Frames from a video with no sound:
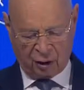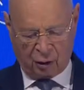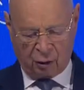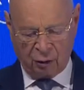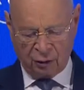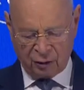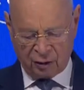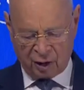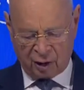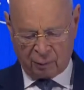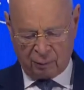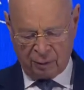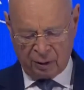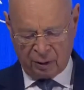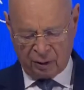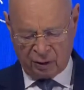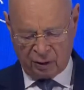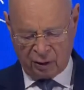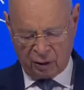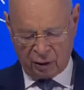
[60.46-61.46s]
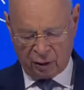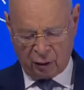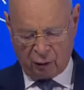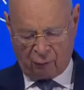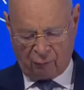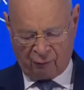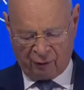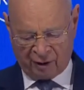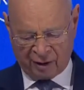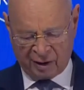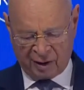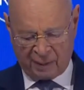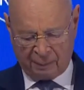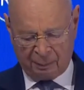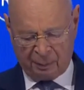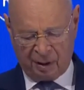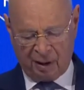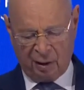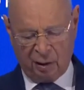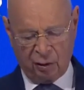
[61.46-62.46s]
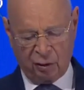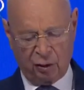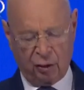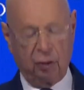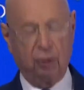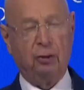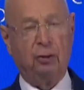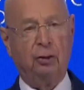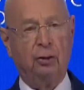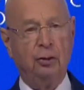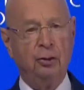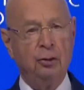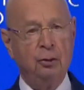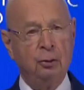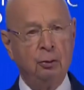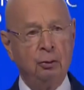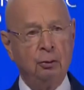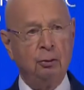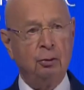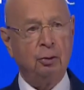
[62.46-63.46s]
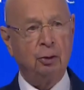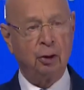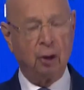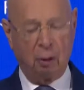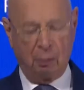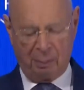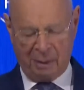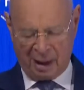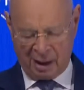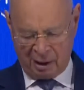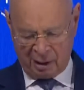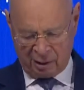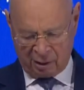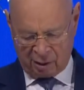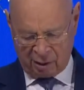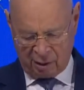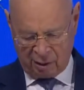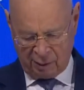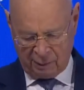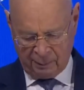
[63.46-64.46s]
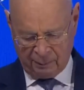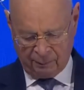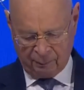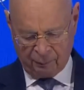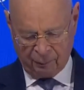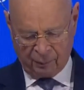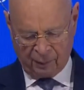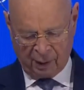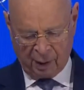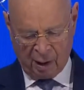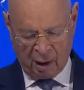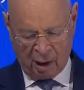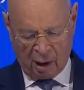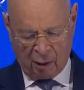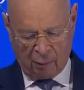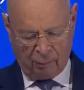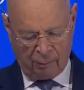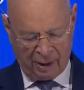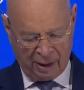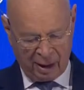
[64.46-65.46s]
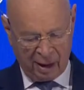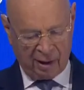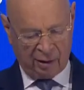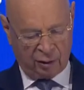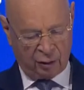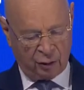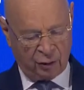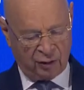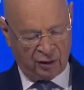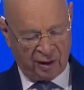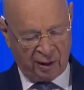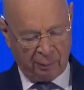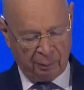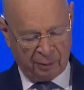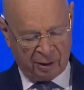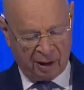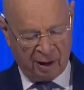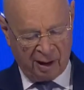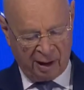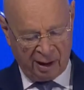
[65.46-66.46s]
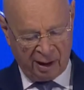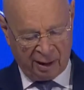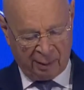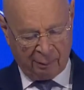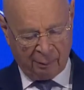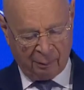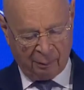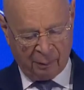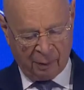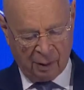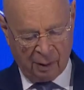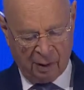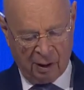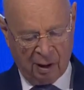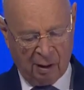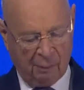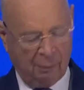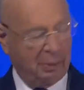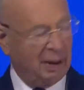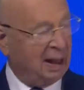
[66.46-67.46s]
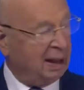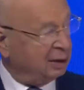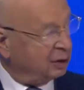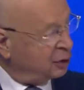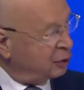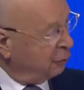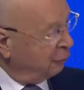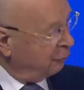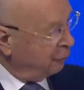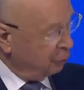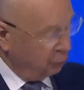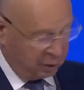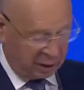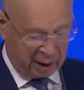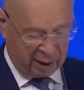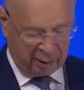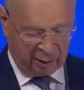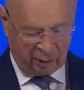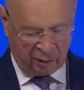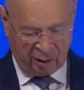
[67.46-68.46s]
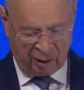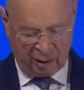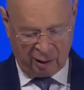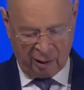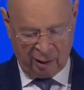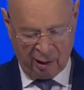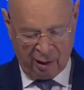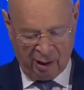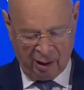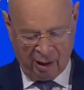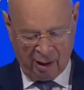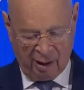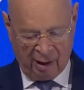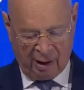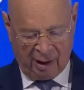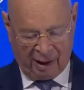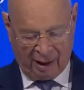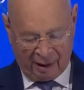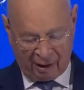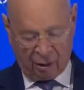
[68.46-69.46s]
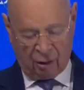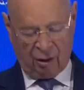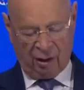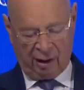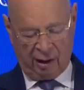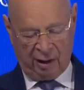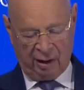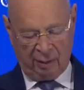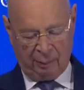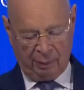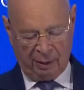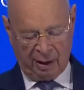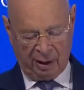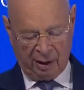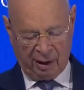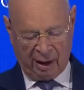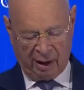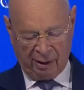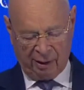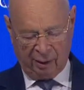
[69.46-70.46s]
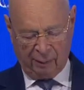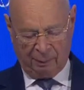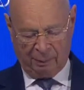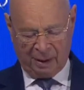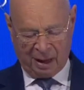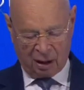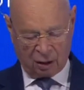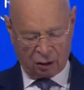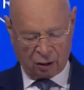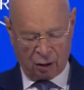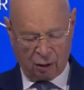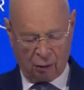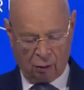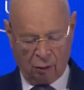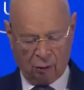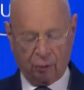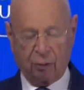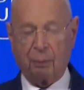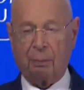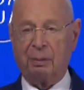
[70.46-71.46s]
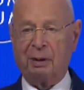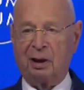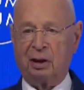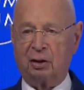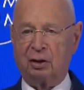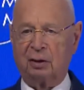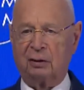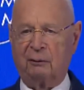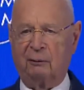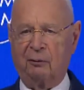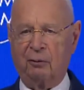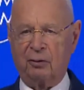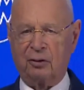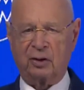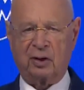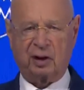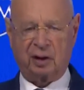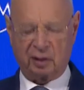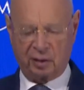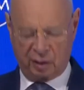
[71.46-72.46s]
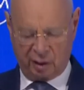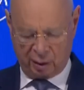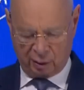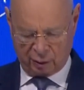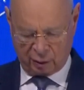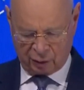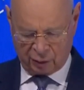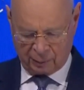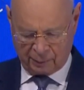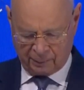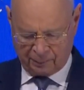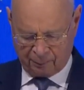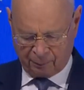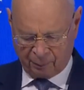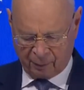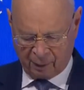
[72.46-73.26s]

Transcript: the consequences of accepting the new normality when at the same time parts of your country had already been under partial occupation for 6 years.